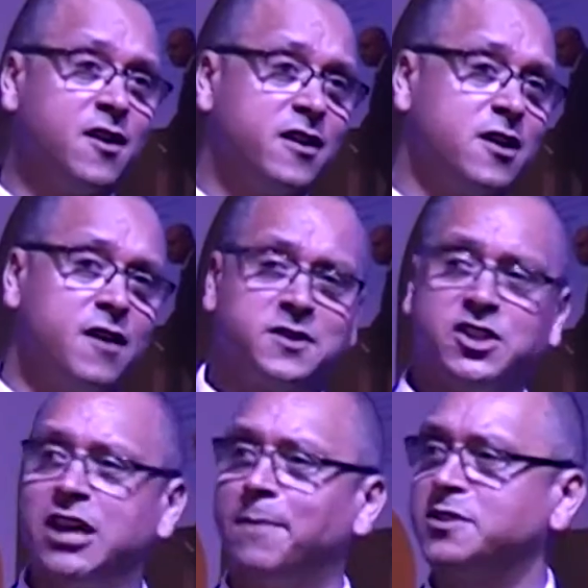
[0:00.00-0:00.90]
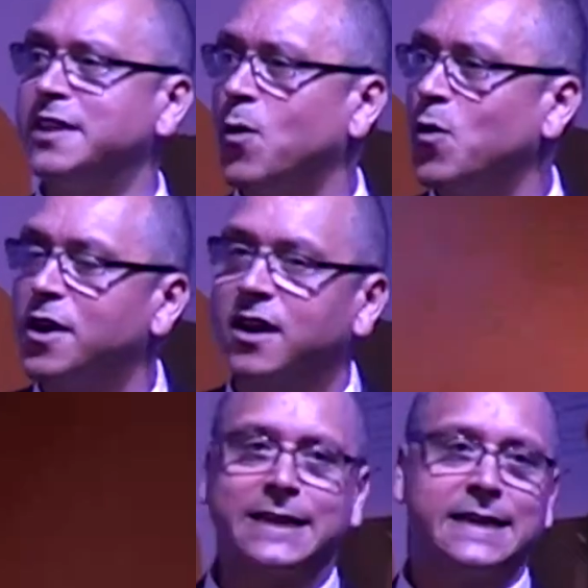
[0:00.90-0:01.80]
the Diversity Champions Network.
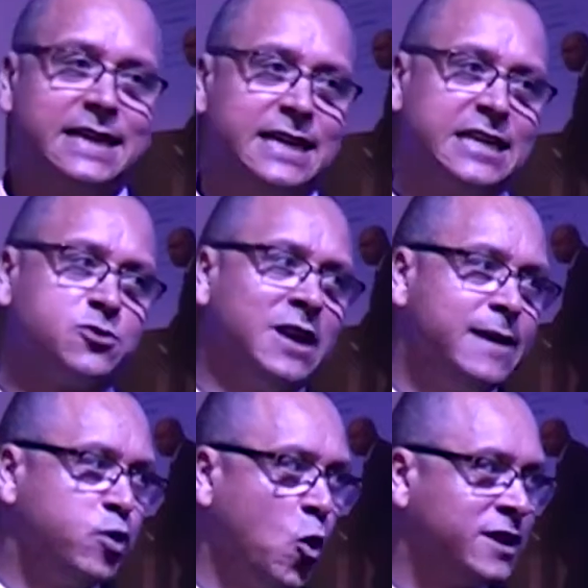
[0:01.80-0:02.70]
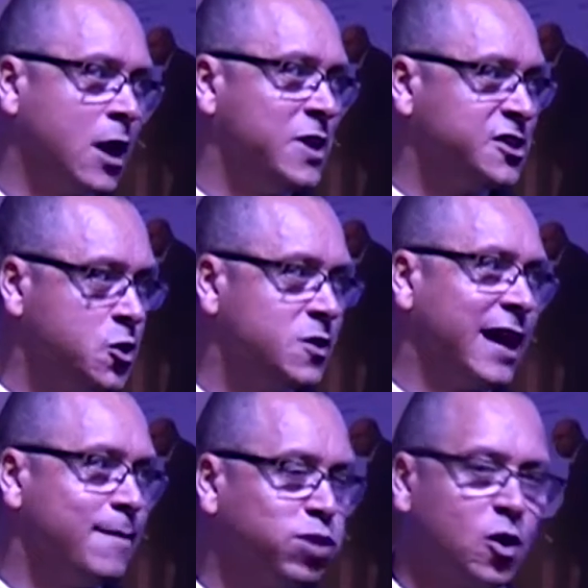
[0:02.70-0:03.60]
I think it's really important that we do
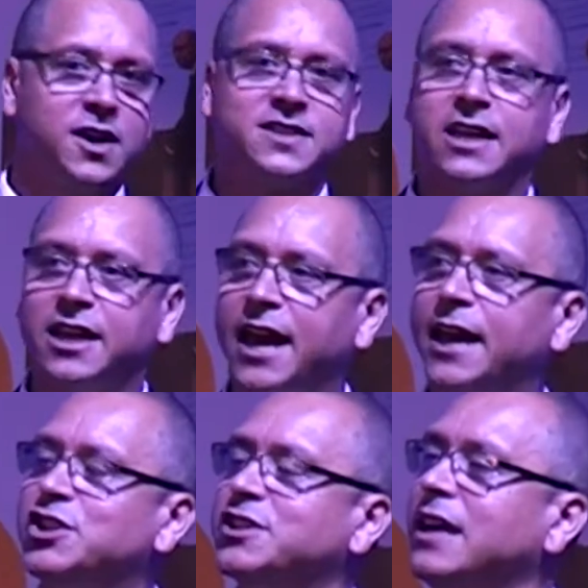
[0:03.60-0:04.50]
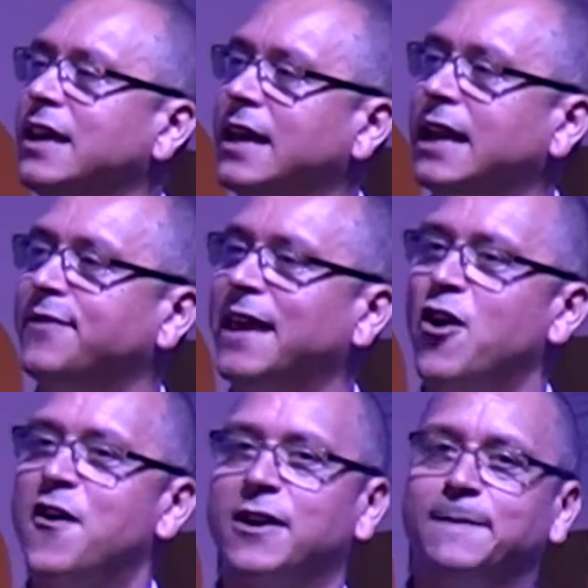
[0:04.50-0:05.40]
get employers engaged. And if
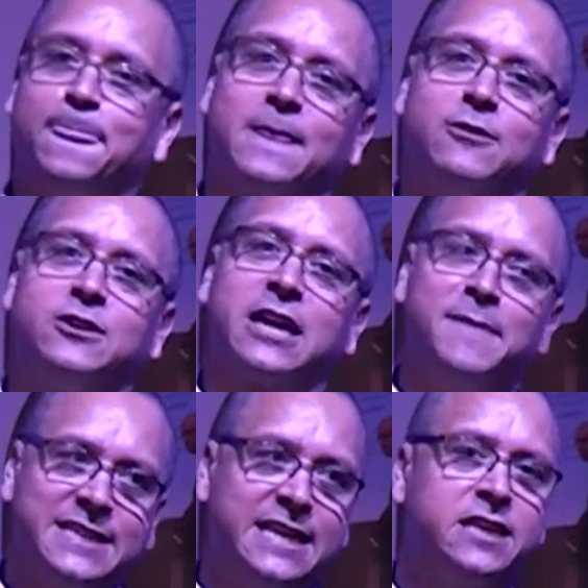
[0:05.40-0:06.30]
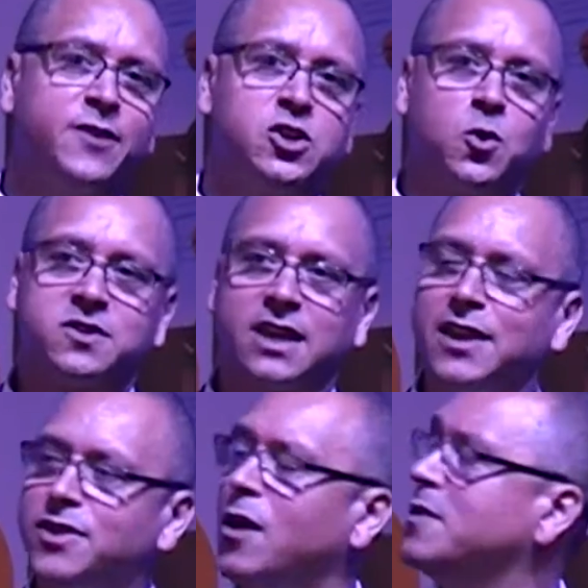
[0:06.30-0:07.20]
there are committed individuals in